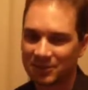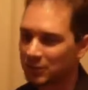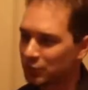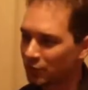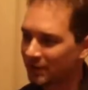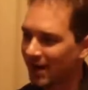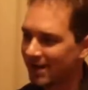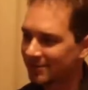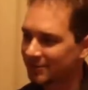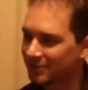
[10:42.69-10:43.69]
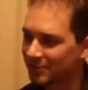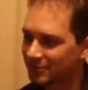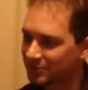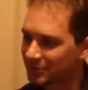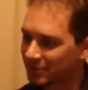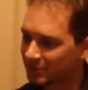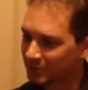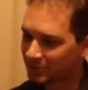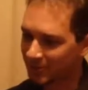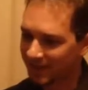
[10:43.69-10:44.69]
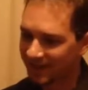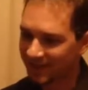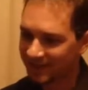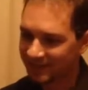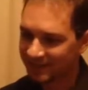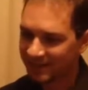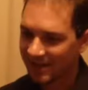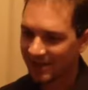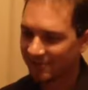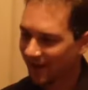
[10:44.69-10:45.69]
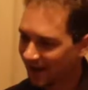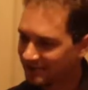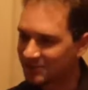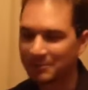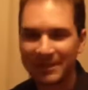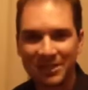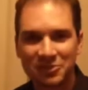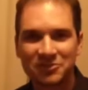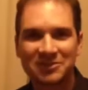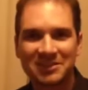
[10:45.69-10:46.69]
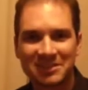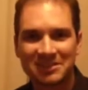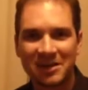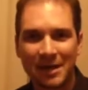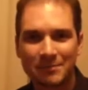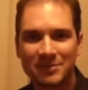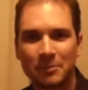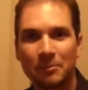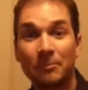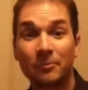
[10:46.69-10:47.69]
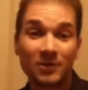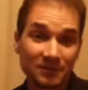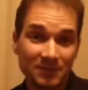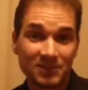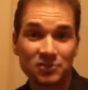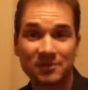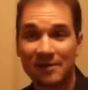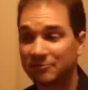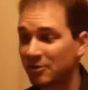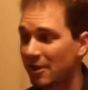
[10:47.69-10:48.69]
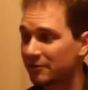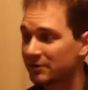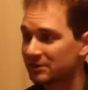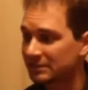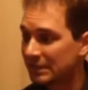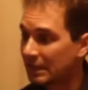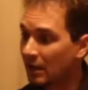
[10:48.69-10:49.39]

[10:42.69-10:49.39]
The New York Islanders who have had some interesting times in previous draft lotteries.